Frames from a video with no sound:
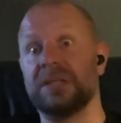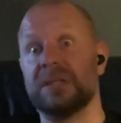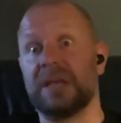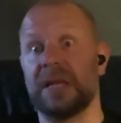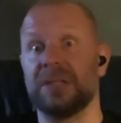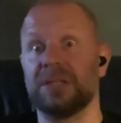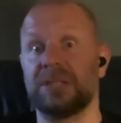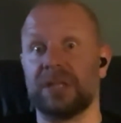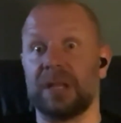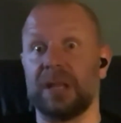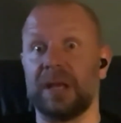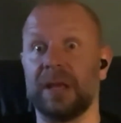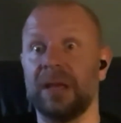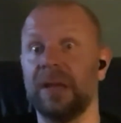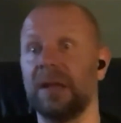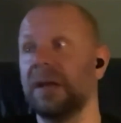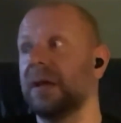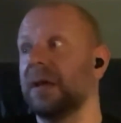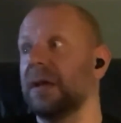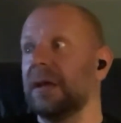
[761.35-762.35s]
It's actually,
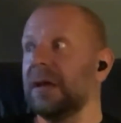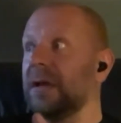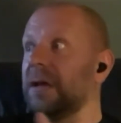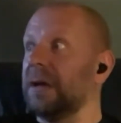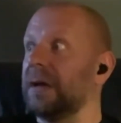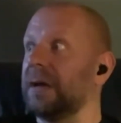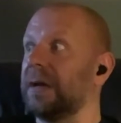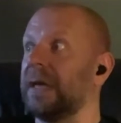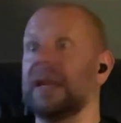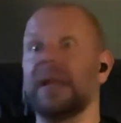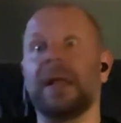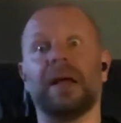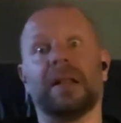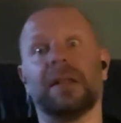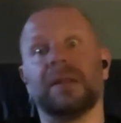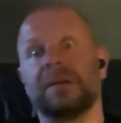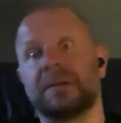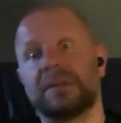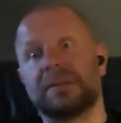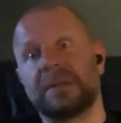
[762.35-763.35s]
fucking
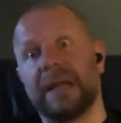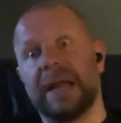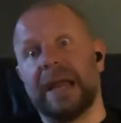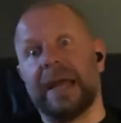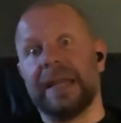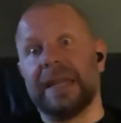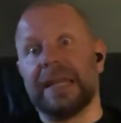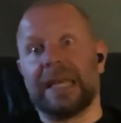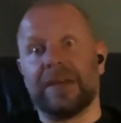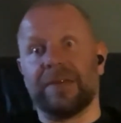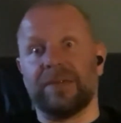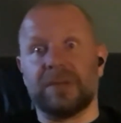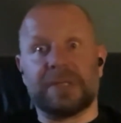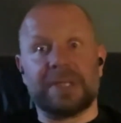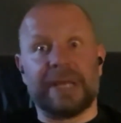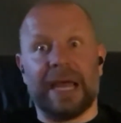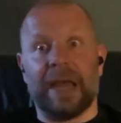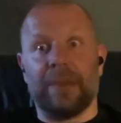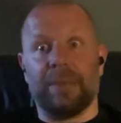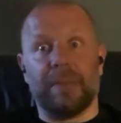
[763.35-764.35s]
hell, at any given
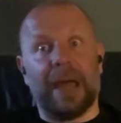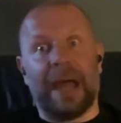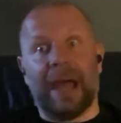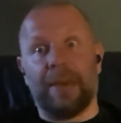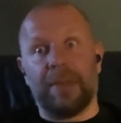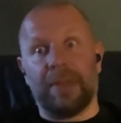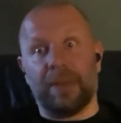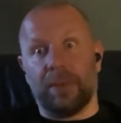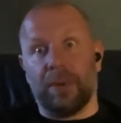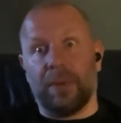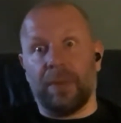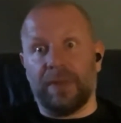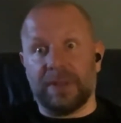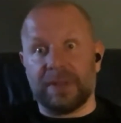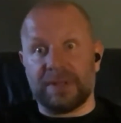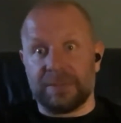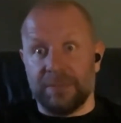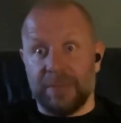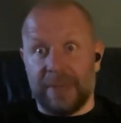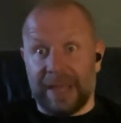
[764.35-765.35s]
time, I'm the one
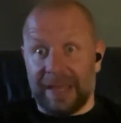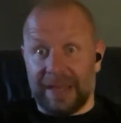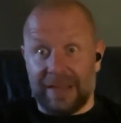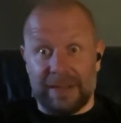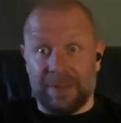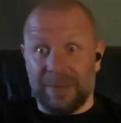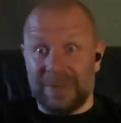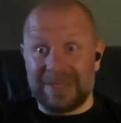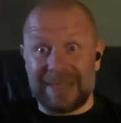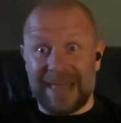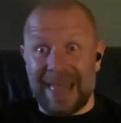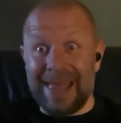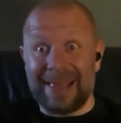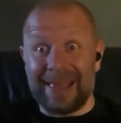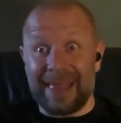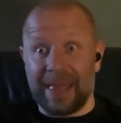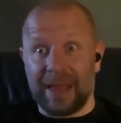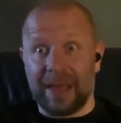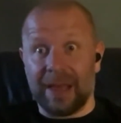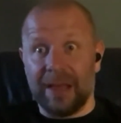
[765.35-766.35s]
that's making the
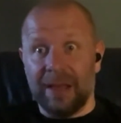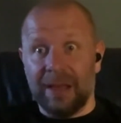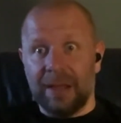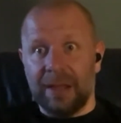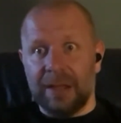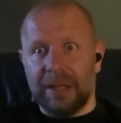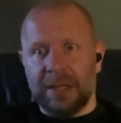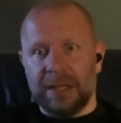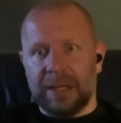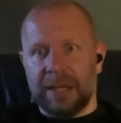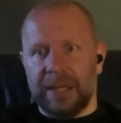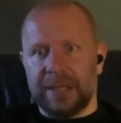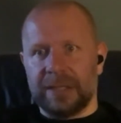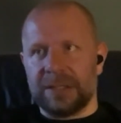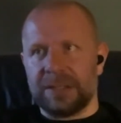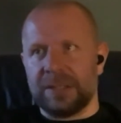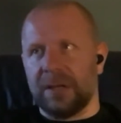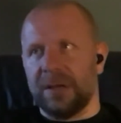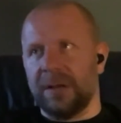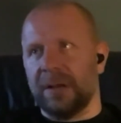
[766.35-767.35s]
mistake here.
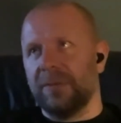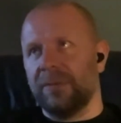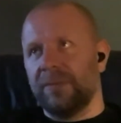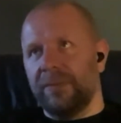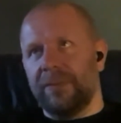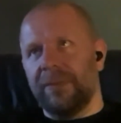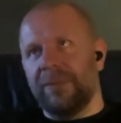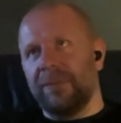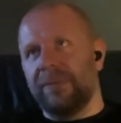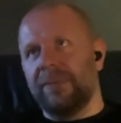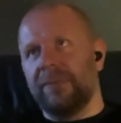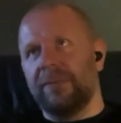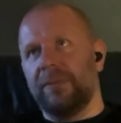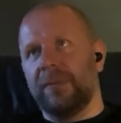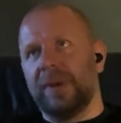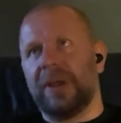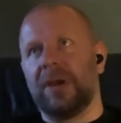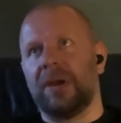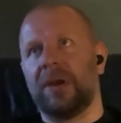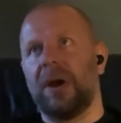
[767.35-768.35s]
And so
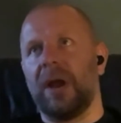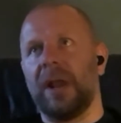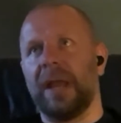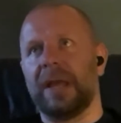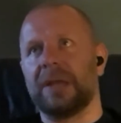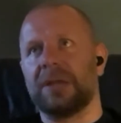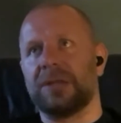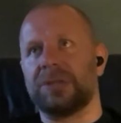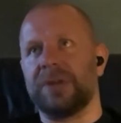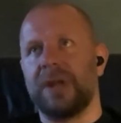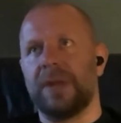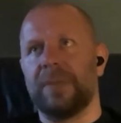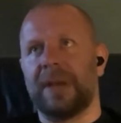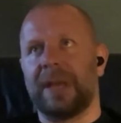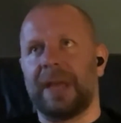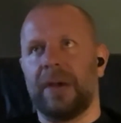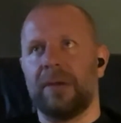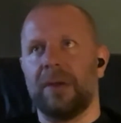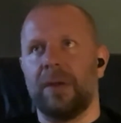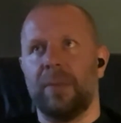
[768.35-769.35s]
we could call it extreme
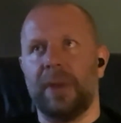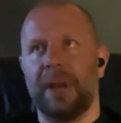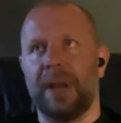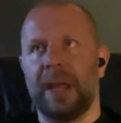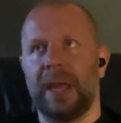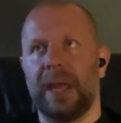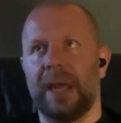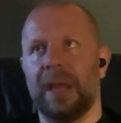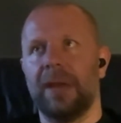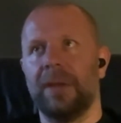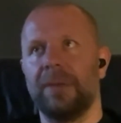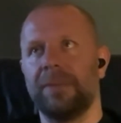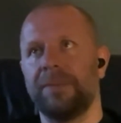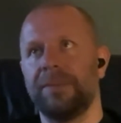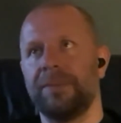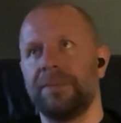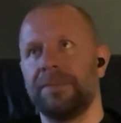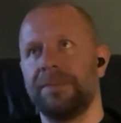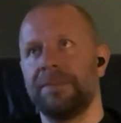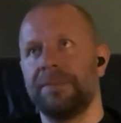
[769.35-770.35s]
accountability,
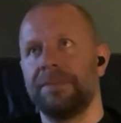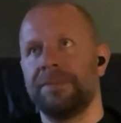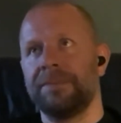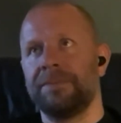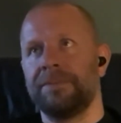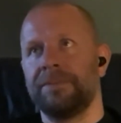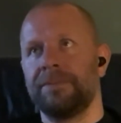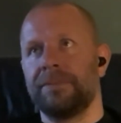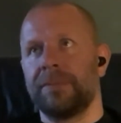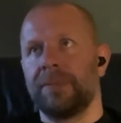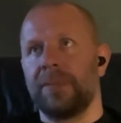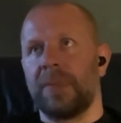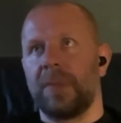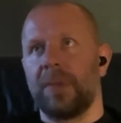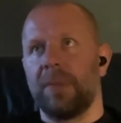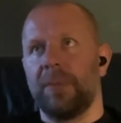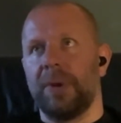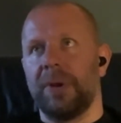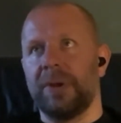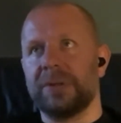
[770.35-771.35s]

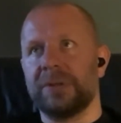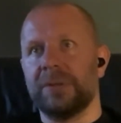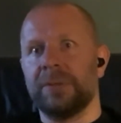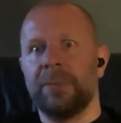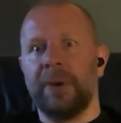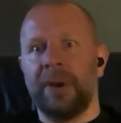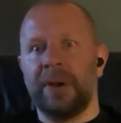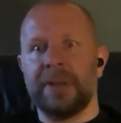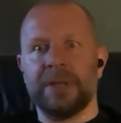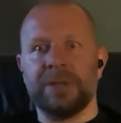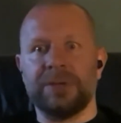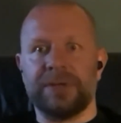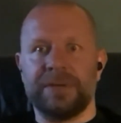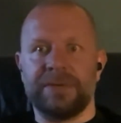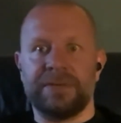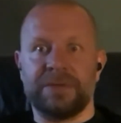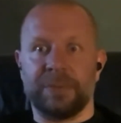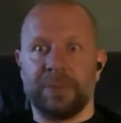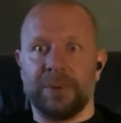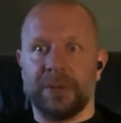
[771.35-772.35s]
but at some point it
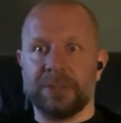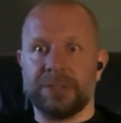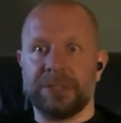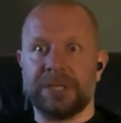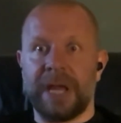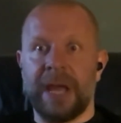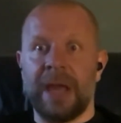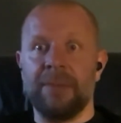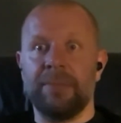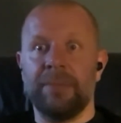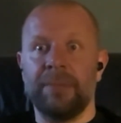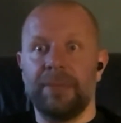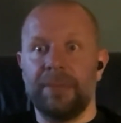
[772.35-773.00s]
drifts towards shame.